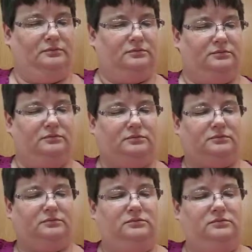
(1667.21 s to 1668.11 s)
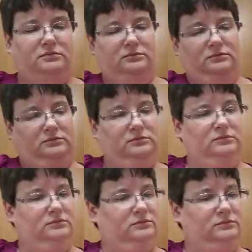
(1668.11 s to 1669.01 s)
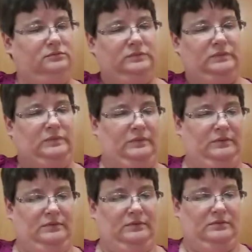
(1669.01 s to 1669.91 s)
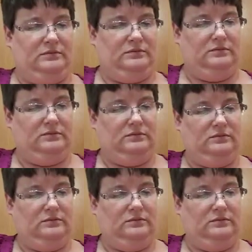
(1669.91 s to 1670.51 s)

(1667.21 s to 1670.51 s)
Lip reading: Nobody speaks.